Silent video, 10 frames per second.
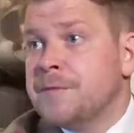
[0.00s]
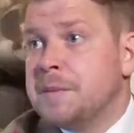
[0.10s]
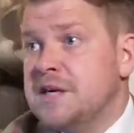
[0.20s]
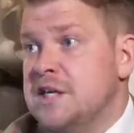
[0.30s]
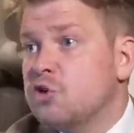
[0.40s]
I
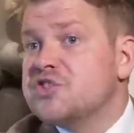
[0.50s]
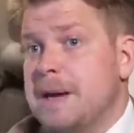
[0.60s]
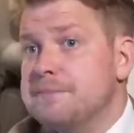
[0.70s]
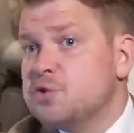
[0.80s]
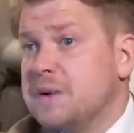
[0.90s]
mean, in your
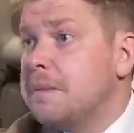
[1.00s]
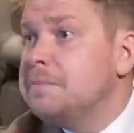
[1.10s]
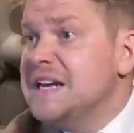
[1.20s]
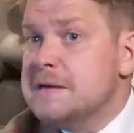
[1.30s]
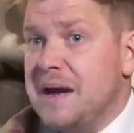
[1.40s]
attempt to
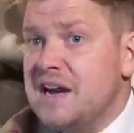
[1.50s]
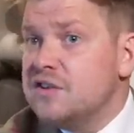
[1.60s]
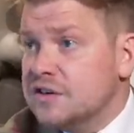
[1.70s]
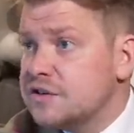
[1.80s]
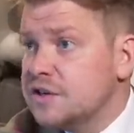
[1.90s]
become
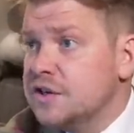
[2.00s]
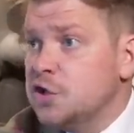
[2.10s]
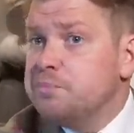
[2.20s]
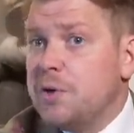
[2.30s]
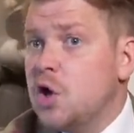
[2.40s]
independent,
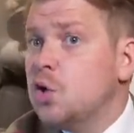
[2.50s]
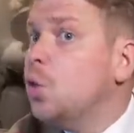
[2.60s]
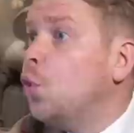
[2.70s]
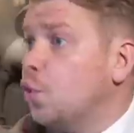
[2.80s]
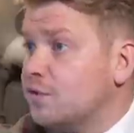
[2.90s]
you burn
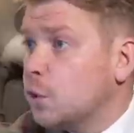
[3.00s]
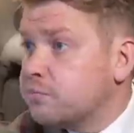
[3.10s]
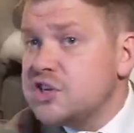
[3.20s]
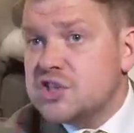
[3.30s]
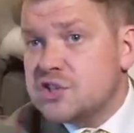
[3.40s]
all of your
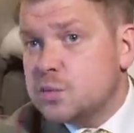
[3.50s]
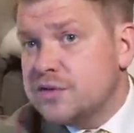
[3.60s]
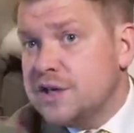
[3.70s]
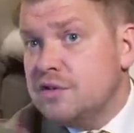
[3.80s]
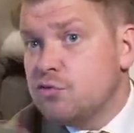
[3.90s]
bridges
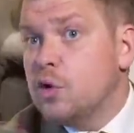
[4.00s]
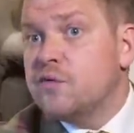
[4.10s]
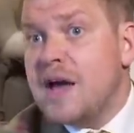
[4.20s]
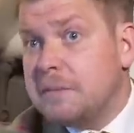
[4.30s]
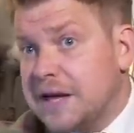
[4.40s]
with the royal
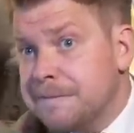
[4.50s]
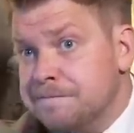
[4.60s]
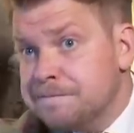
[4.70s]
family.